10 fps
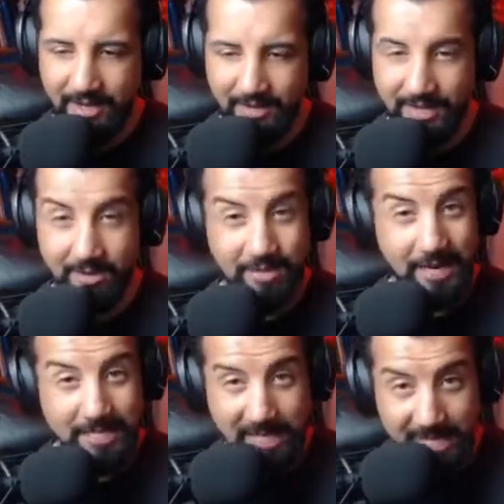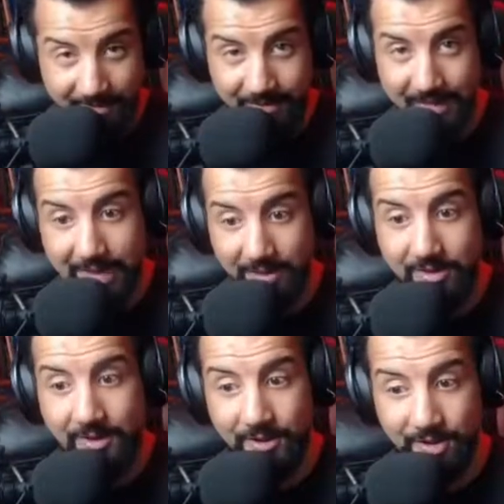it'll take time for that
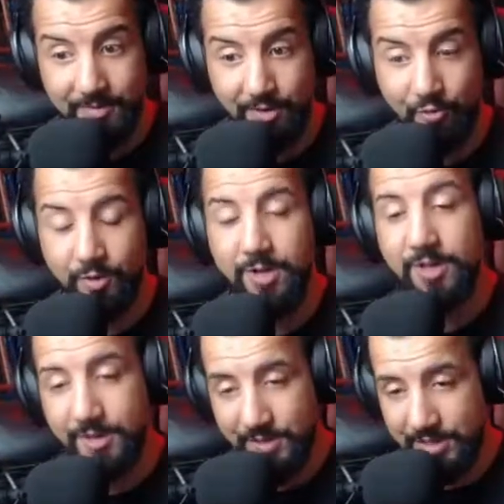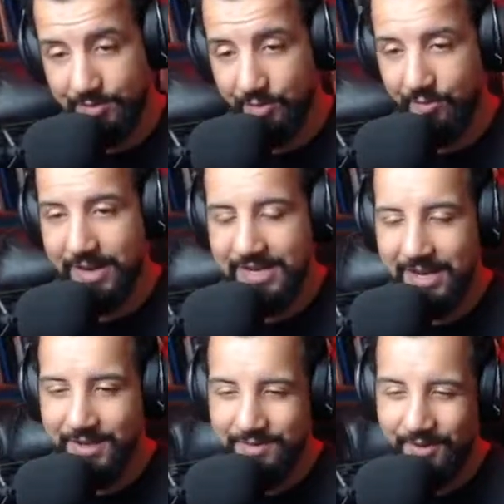alcohol to be really usable. Right now
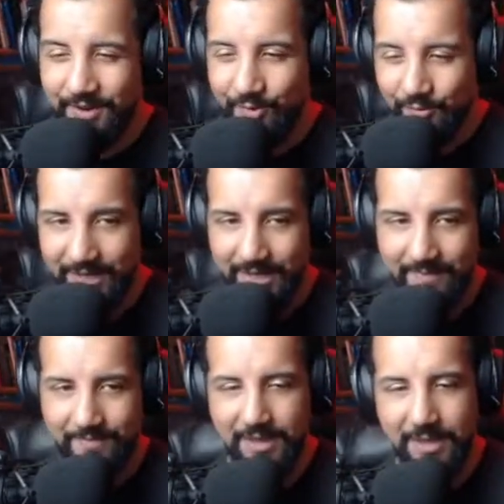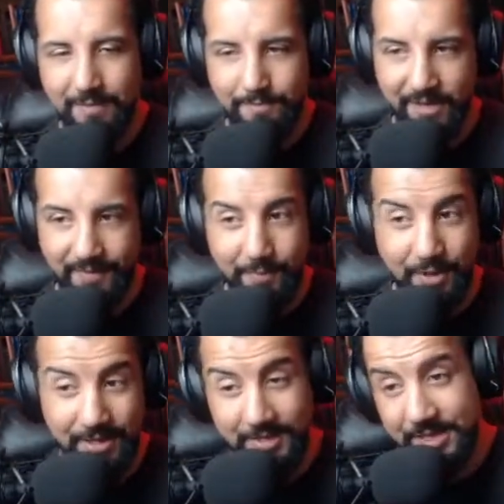it's very weak. But if you put it
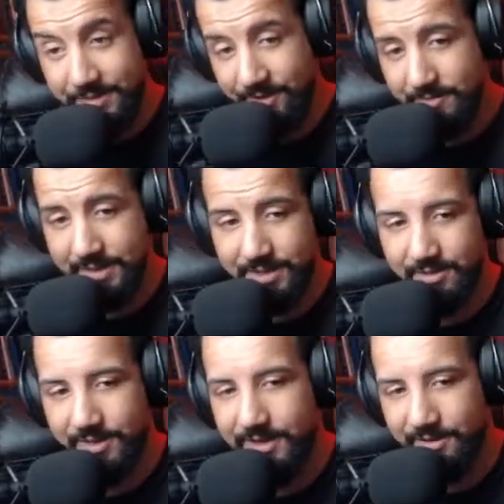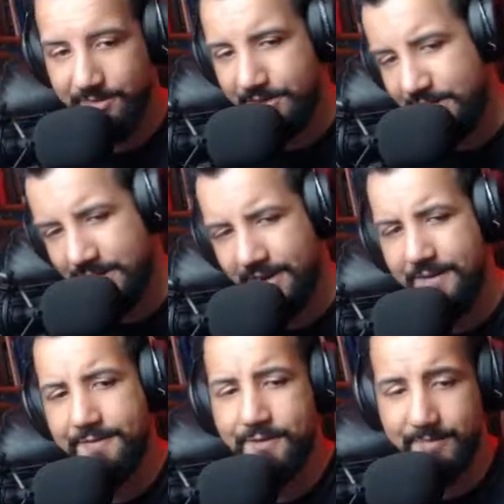in this fermenter, it'll
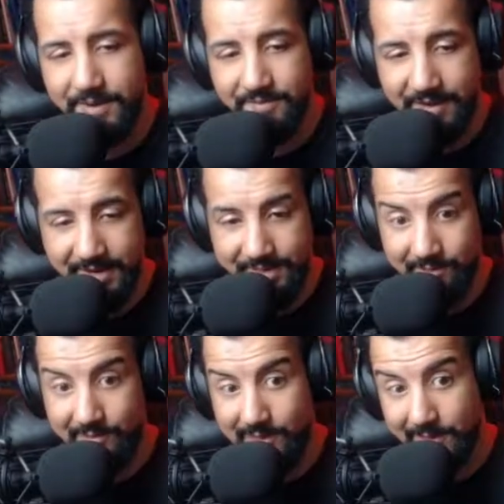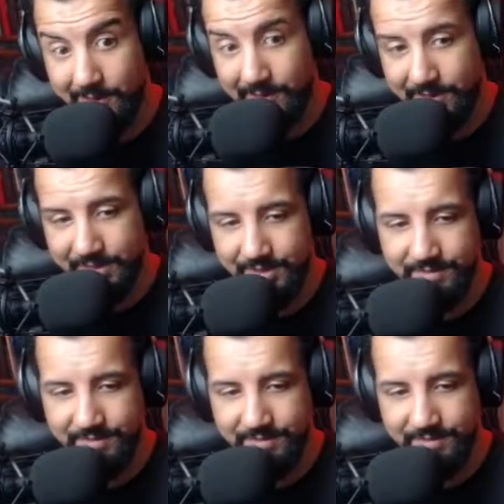ferment faster, I guess.